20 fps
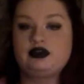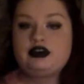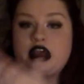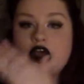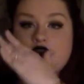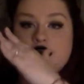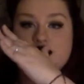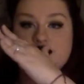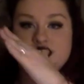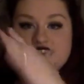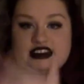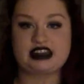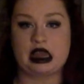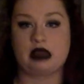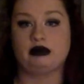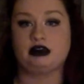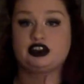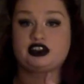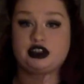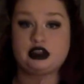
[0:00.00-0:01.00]
Now you've
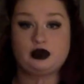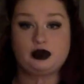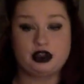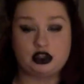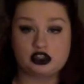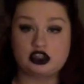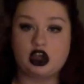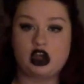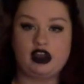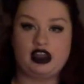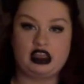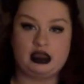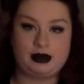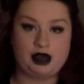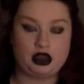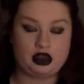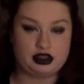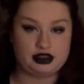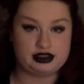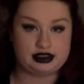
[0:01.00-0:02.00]
established that what you're talking
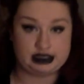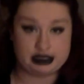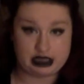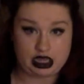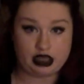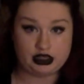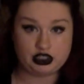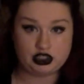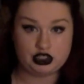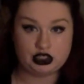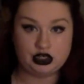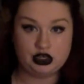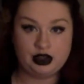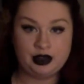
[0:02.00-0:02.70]
about is the touch.